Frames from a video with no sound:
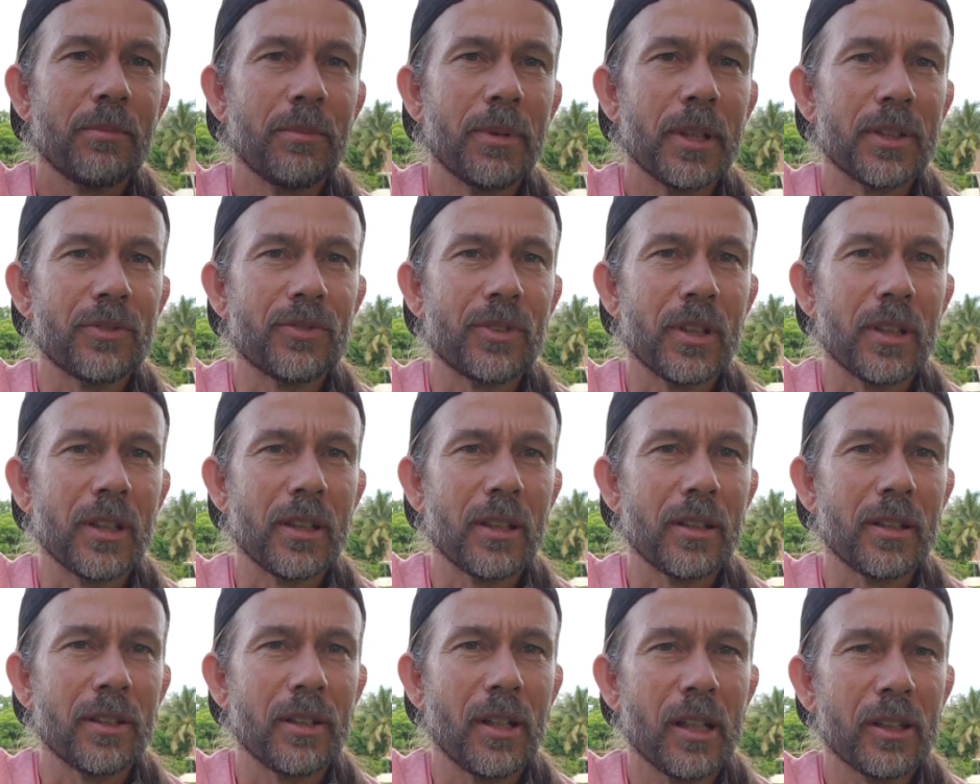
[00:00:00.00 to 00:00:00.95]
but
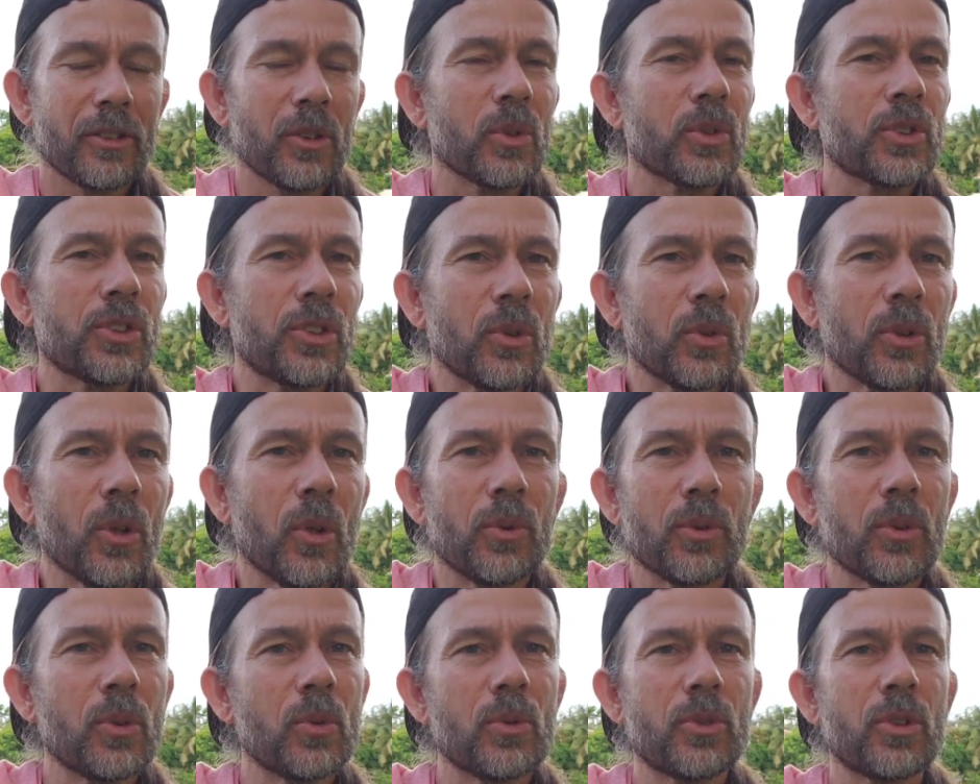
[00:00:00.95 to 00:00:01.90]
uh, the doctors still
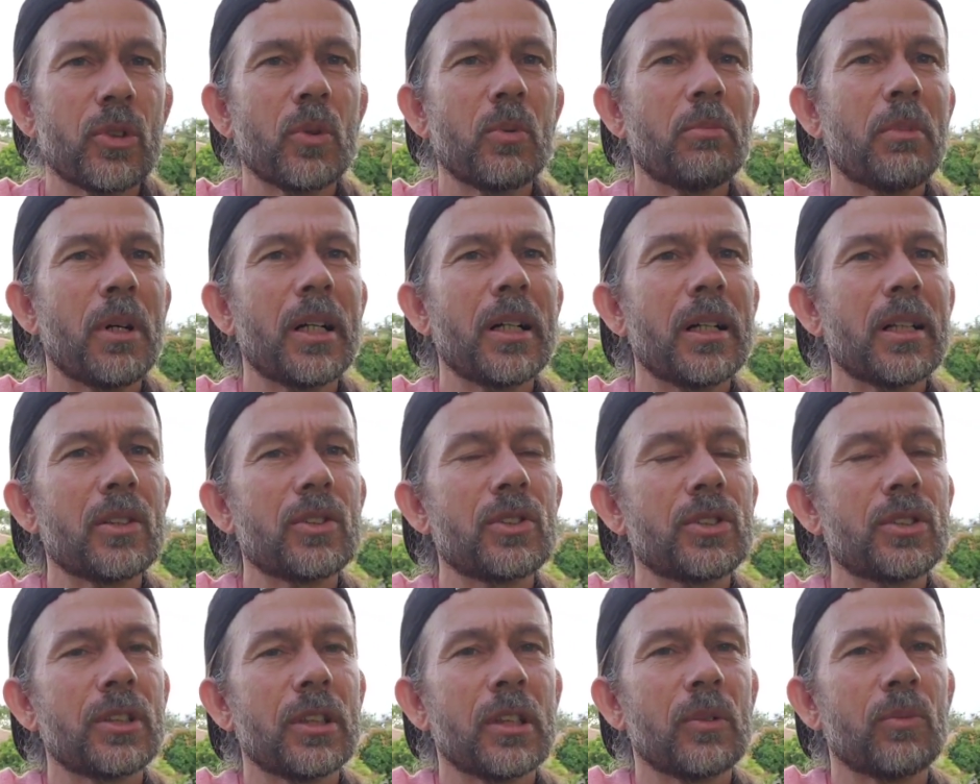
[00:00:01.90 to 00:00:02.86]
don't do too
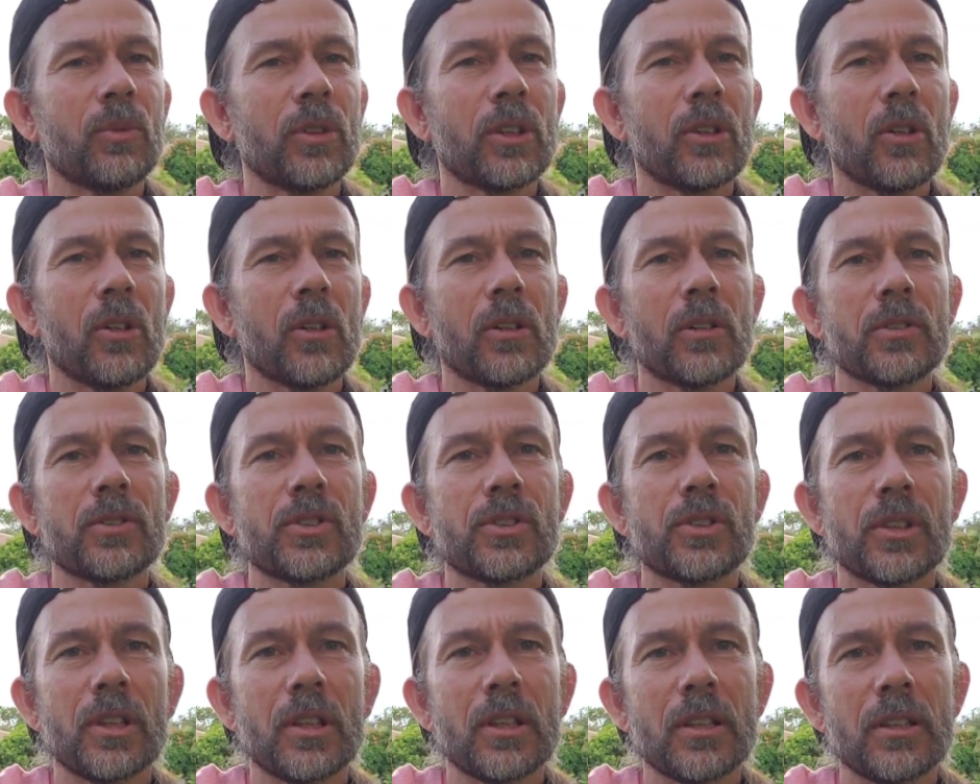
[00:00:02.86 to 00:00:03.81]
much in
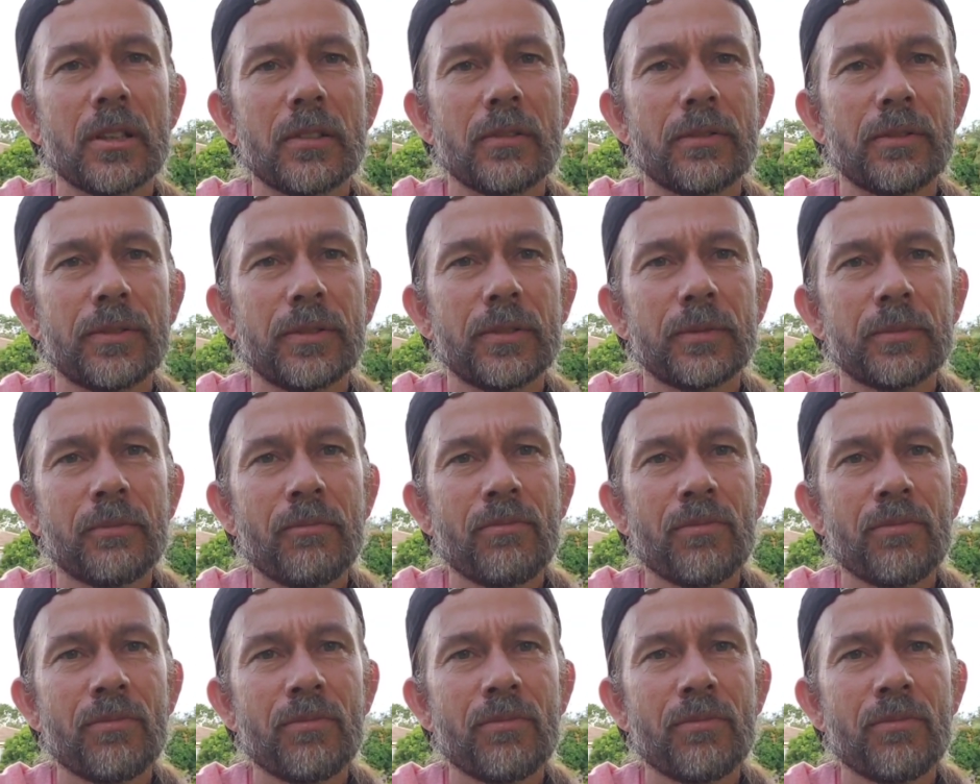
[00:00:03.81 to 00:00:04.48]
regards of